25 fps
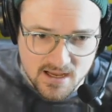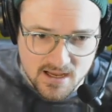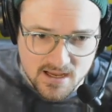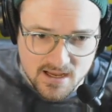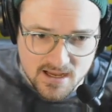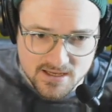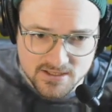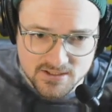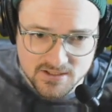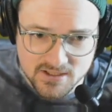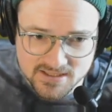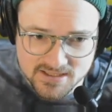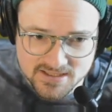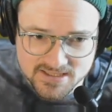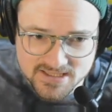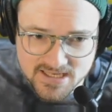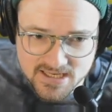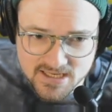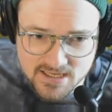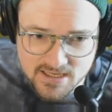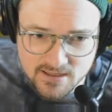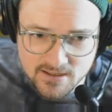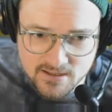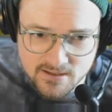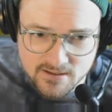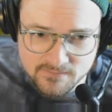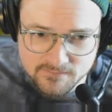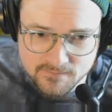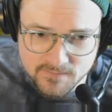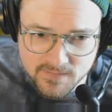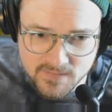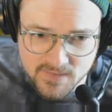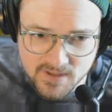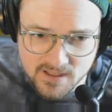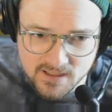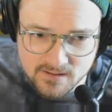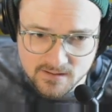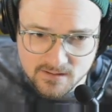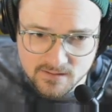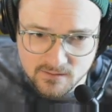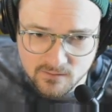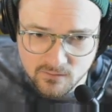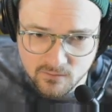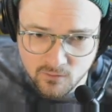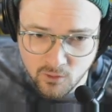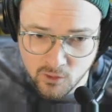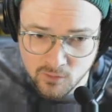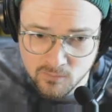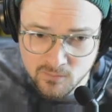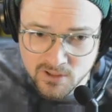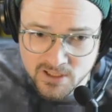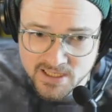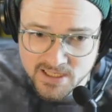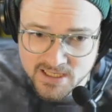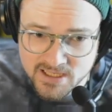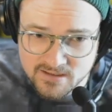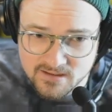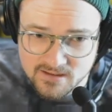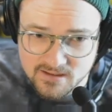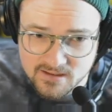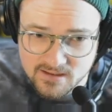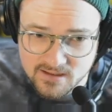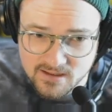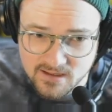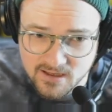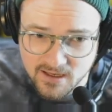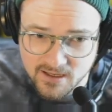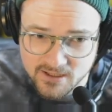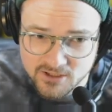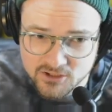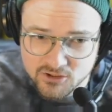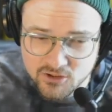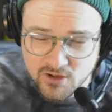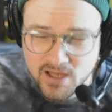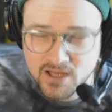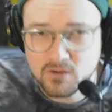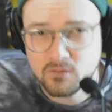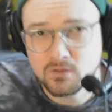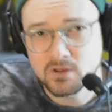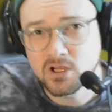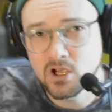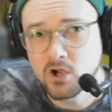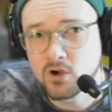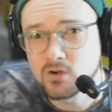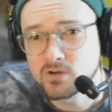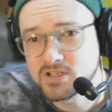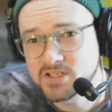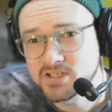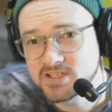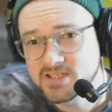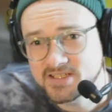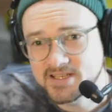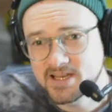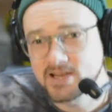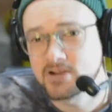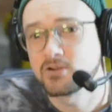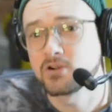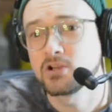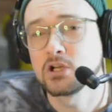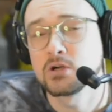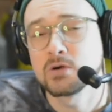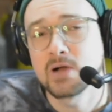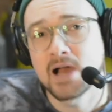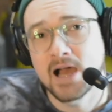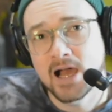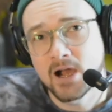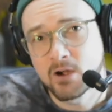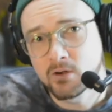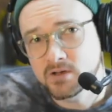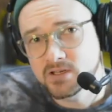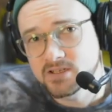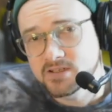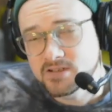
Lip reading: As you can see here, normally a track would go to stereo out.